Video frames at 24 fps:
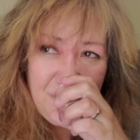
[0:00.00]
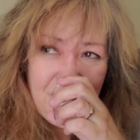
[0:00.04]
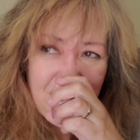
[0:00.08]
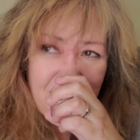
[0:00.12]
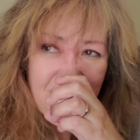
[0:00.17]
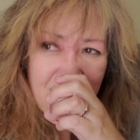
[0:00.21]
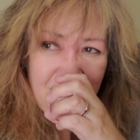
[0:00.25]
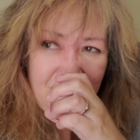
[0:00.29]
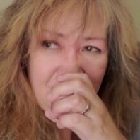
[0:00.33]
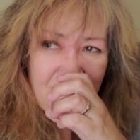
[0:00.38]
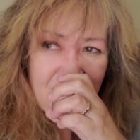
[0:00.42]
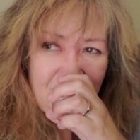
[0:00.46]

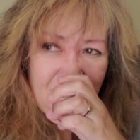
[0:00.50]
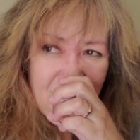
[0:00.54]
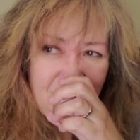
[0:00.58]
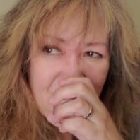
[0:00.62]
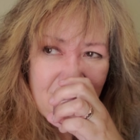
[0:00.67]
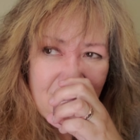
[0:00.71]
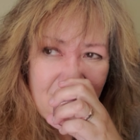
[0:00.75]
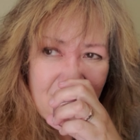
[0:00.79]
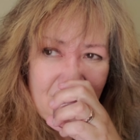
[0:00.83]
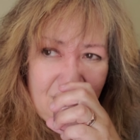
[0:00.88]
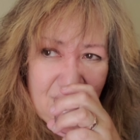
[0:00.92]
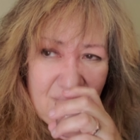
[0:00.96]

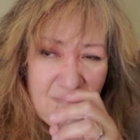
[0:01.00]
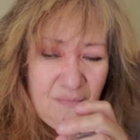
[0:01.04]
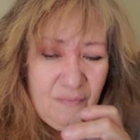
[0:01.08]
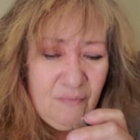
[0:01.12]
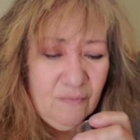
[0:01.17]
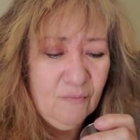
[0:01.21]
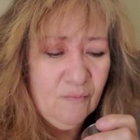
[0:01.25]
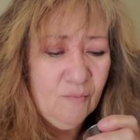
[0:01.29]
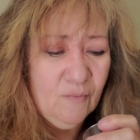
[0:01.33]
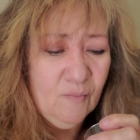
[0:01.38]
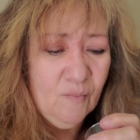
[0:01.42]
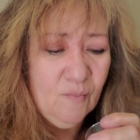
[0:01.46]

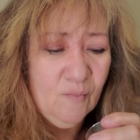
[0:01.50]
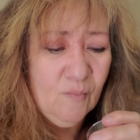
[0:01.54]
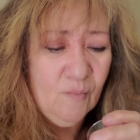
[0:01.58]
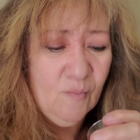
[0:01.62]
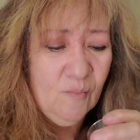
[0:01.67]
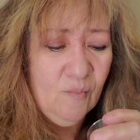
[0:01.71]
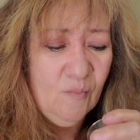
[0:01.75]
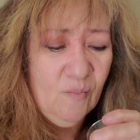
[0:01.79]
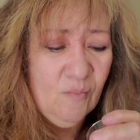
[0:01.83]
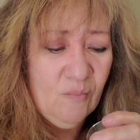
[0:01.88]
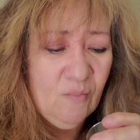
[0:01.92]
Nothing is said.